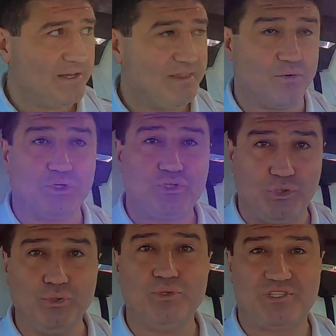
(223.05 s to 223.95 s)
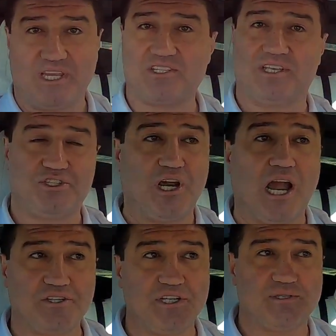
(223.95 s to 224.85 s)
there are 2 Tesla
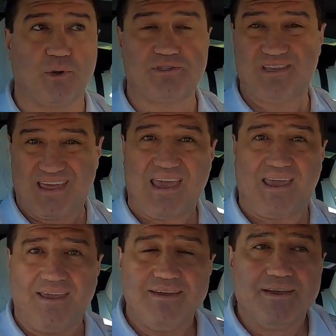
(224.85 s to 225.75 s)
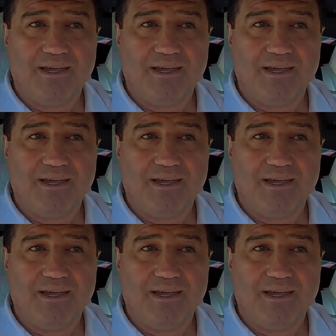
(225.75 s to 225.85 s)
charging spots there